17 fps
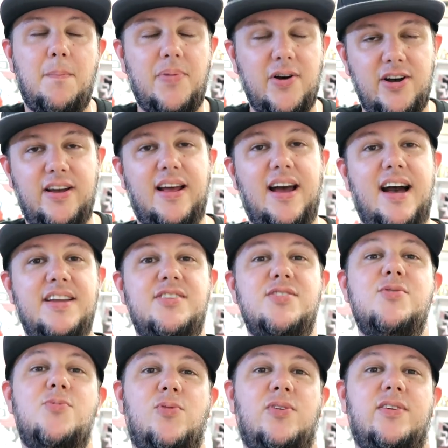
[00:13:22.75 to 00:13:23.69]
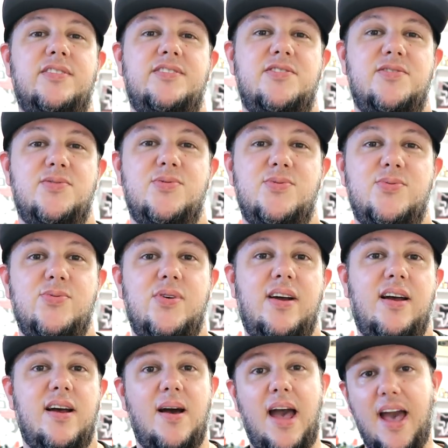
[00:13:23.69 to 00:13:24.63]
but I do want to
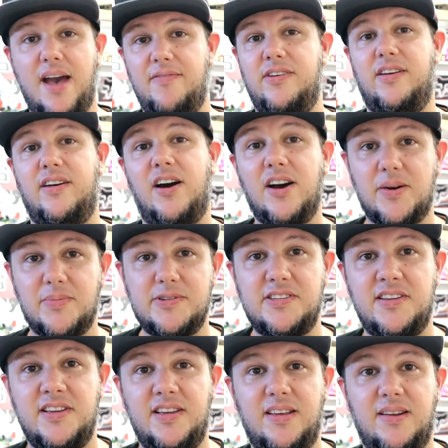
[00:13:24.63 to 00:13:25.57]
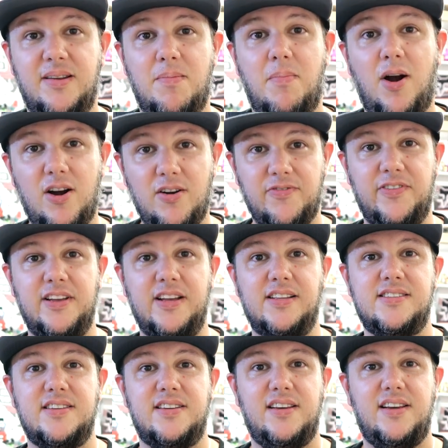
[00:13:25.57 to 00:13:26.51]
have it 100%
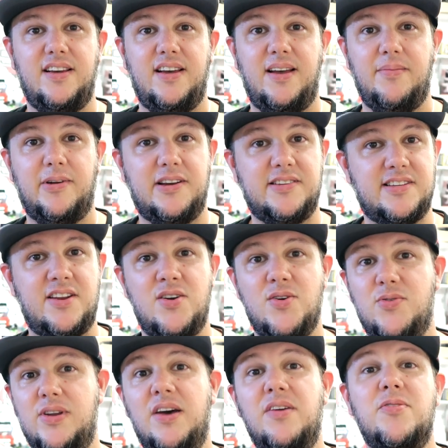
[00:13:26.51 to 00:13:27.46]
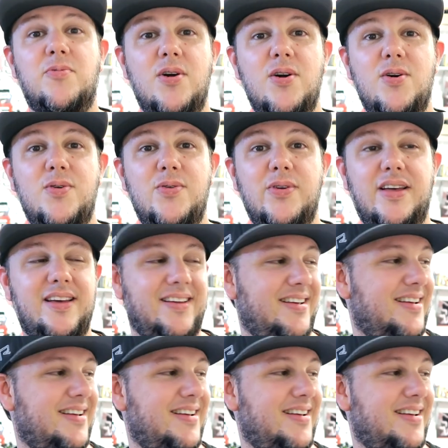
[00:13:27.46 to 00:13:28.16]
perfect because I know down the road,